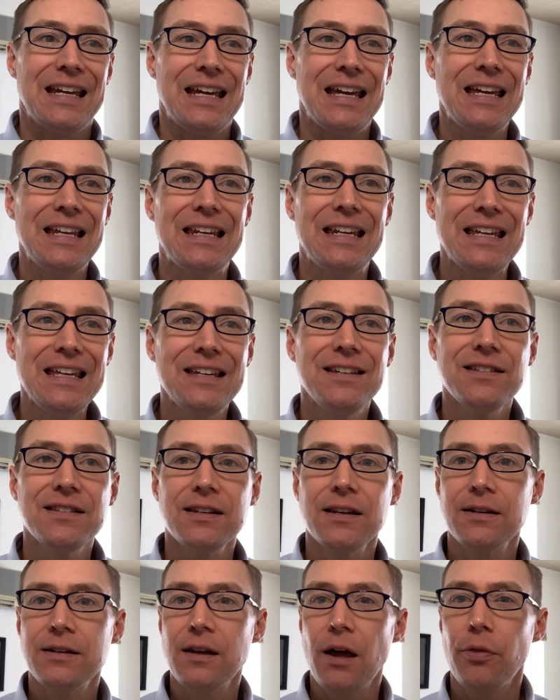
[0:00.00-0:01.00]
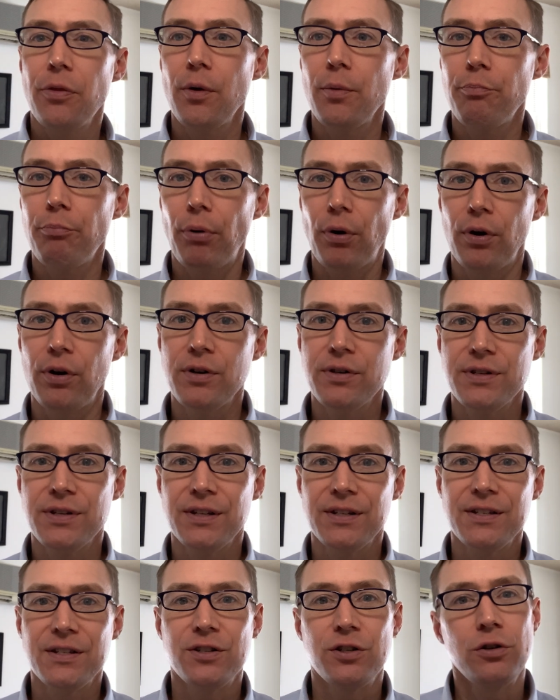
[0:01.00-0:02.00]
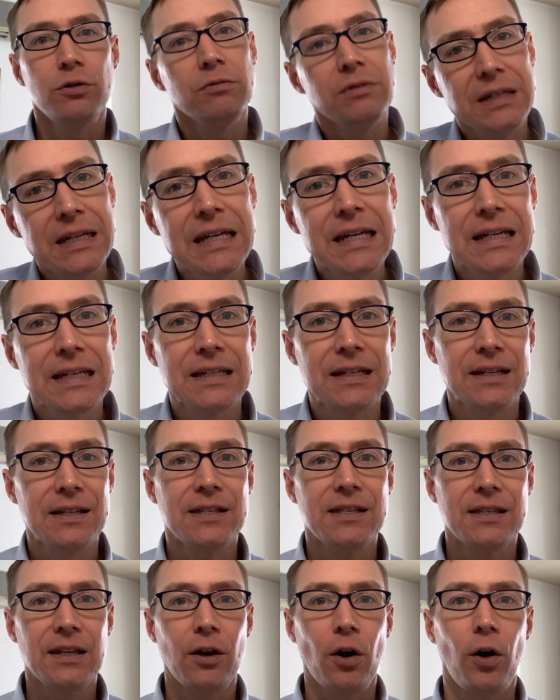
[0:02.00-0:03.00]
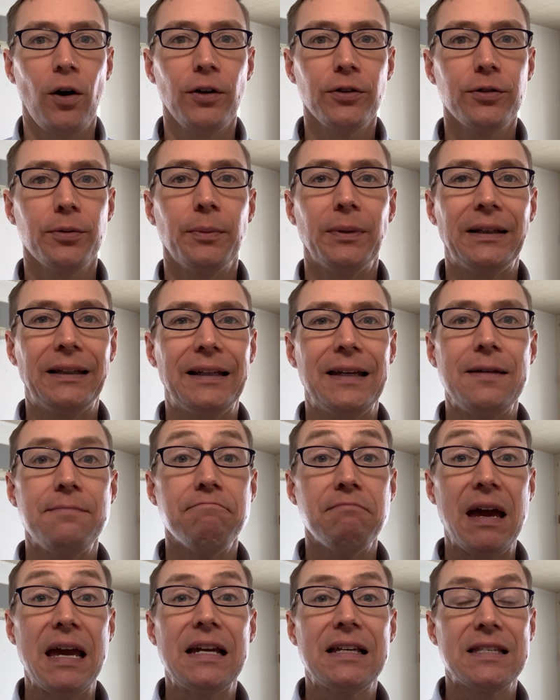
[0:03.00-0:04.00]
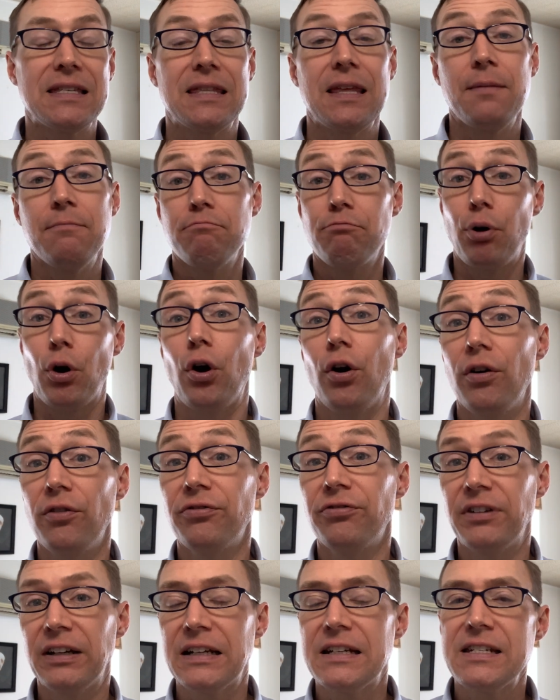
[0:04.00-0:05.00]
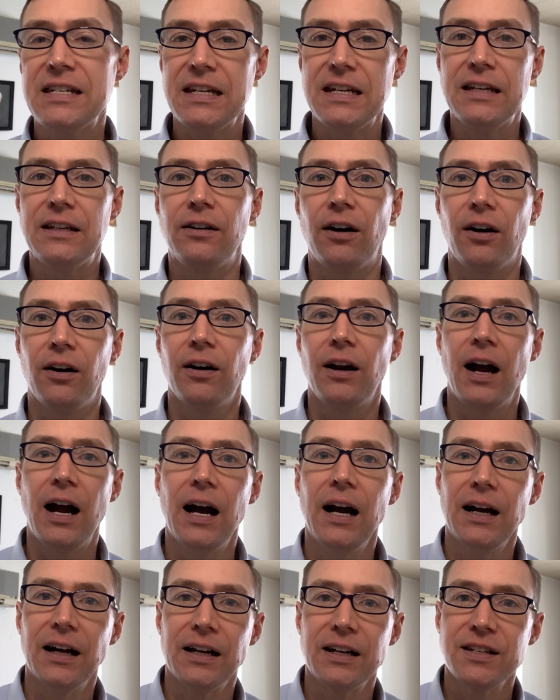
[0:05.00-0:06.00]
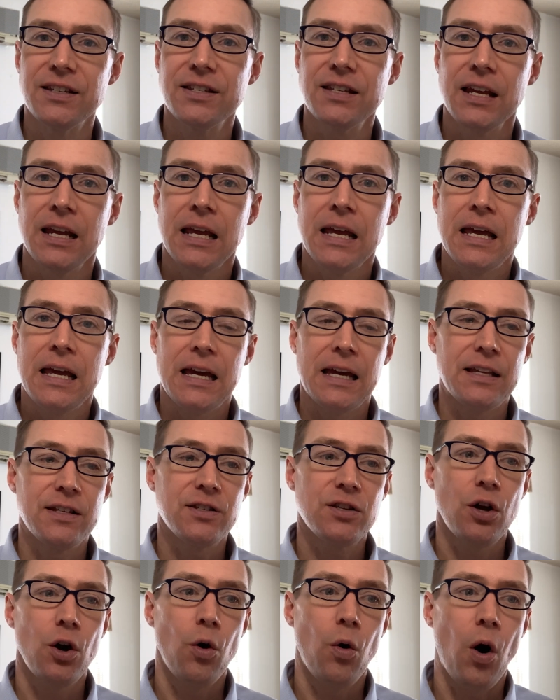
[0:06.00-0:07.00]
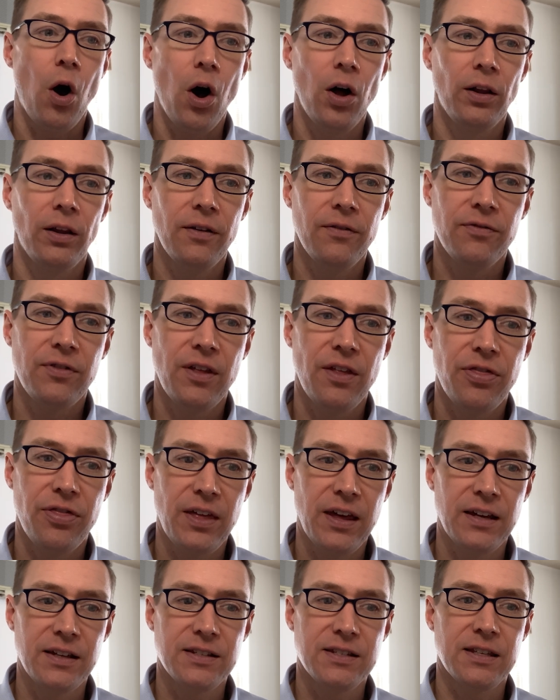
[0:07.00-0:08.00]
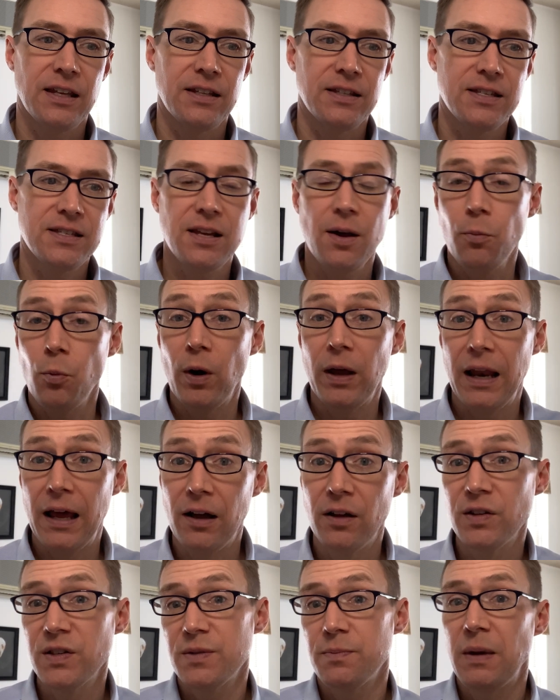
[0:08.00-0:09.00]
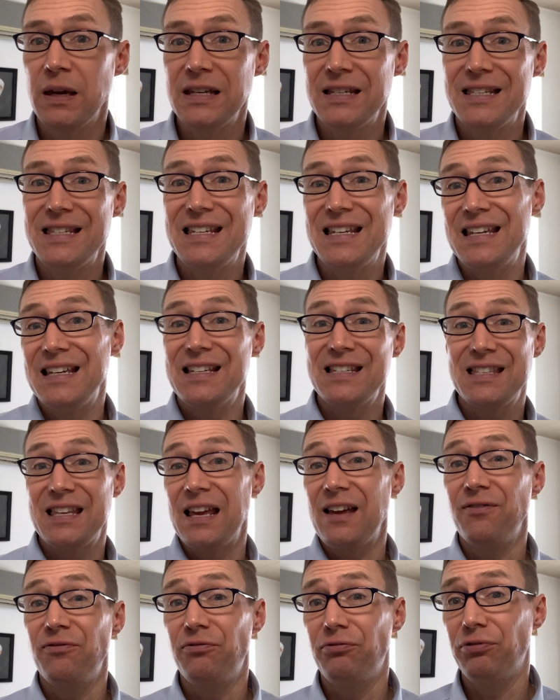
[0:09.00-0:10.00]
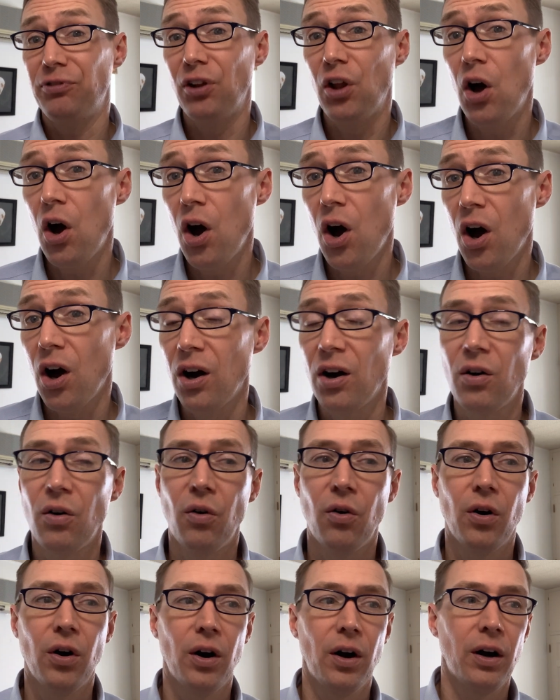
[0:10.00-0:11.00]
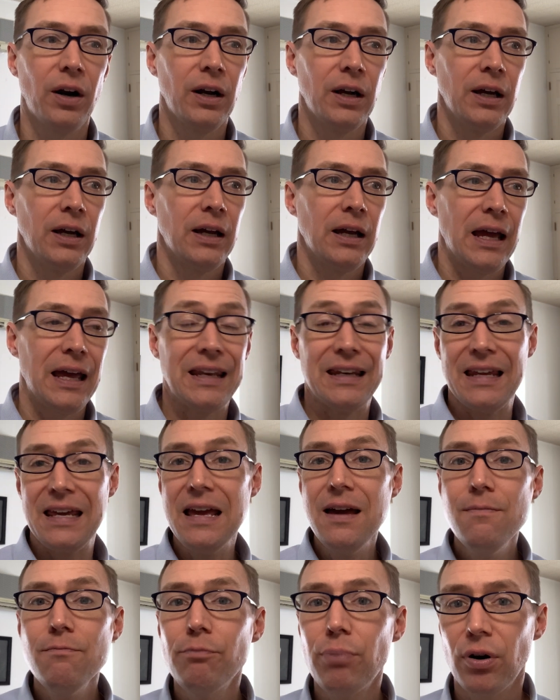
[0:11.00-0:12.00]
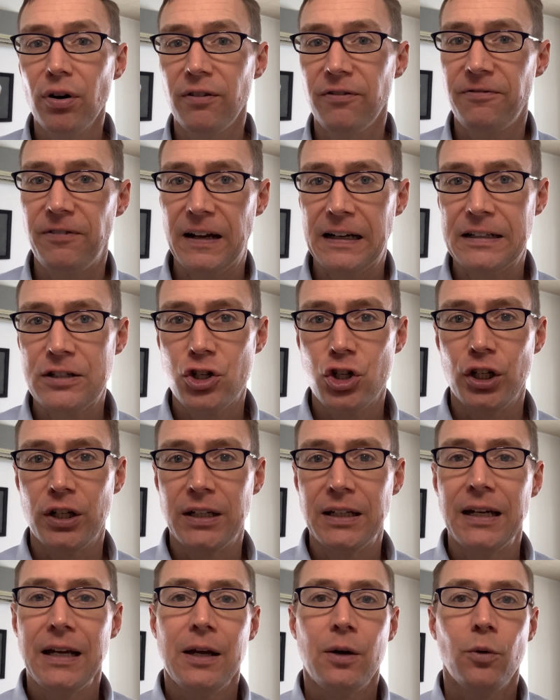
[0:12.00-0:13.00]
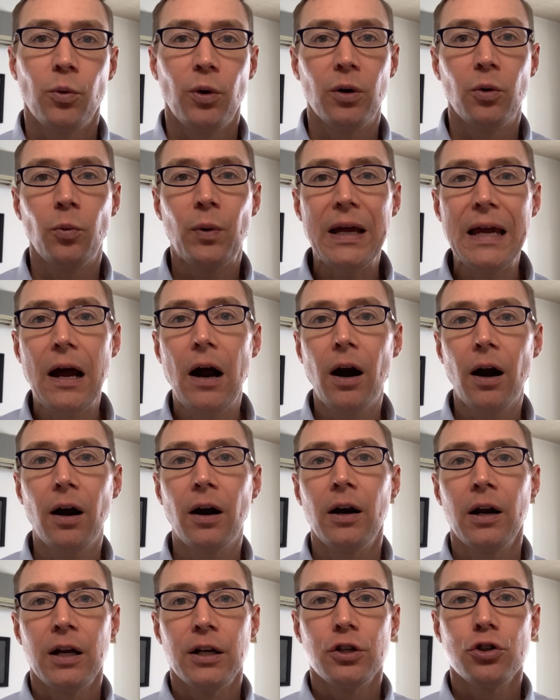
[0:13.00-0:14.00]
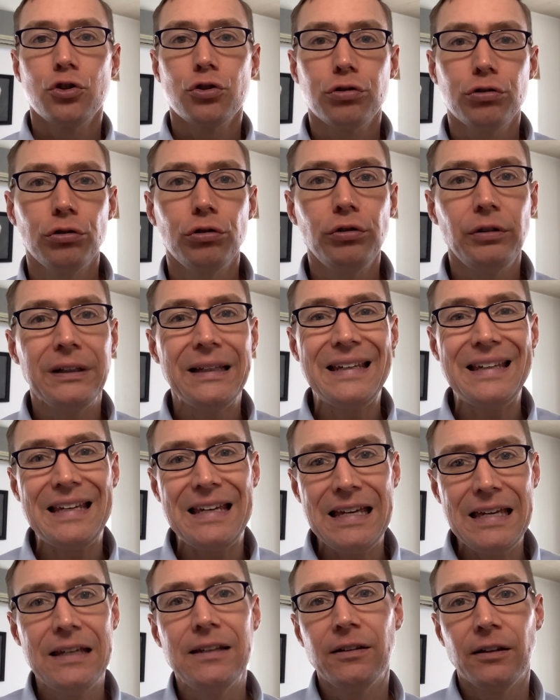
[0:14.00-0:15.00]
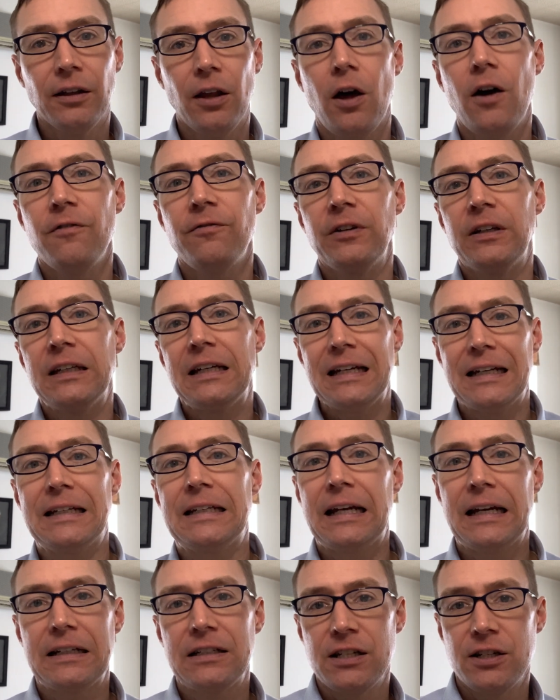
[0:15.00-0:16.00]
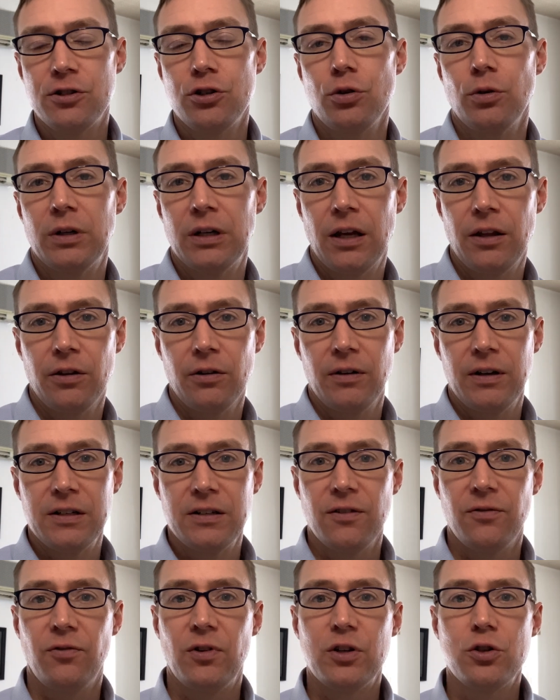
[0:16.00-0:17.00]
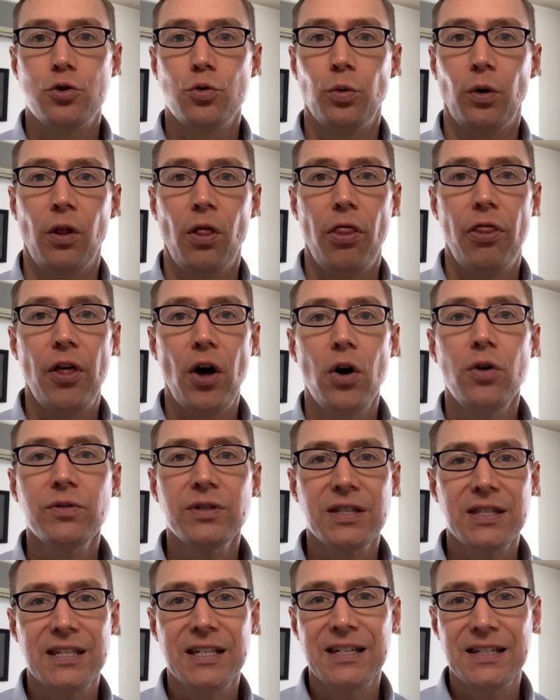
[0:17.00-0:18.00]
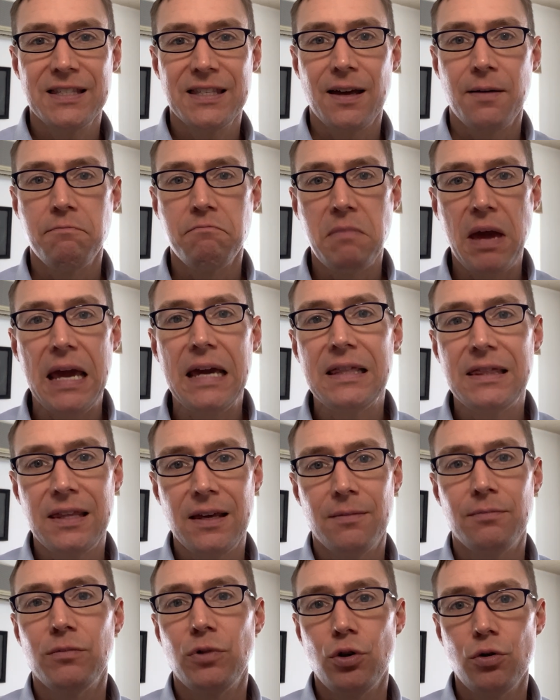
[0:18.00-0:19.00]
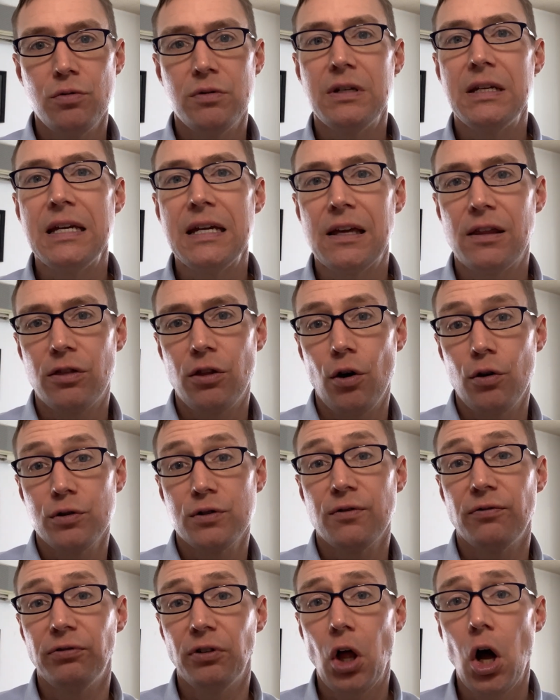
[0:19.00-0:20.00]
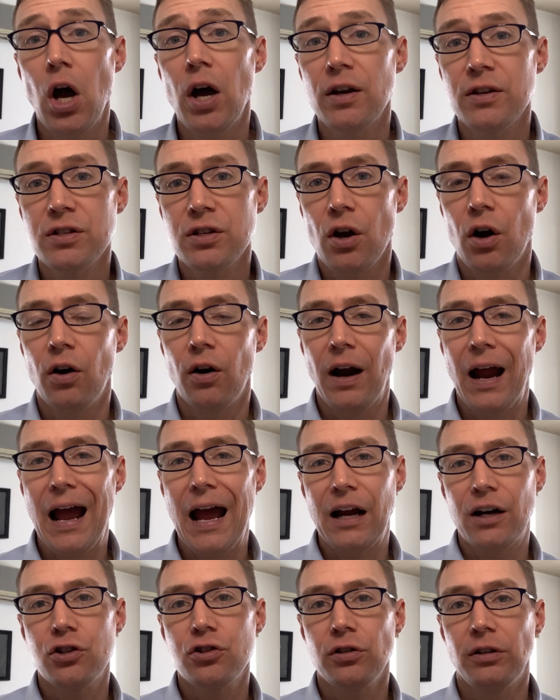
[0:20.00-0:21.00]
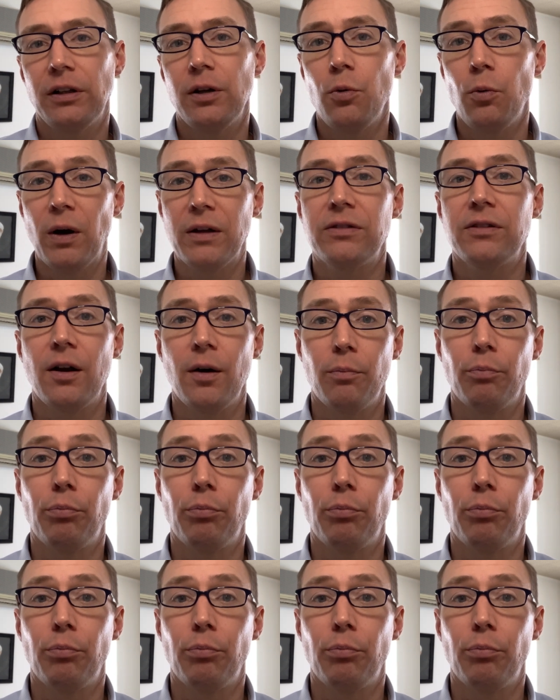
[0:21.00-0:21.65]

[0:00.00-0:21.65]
It is another person's uniqueness that ultimately makes them perfect in our eyes. And so all of the things that someone else may see as a flaw or and imperfection, when we are truly in love and connected to another individual, those things that make them unique, those flaws are actually what their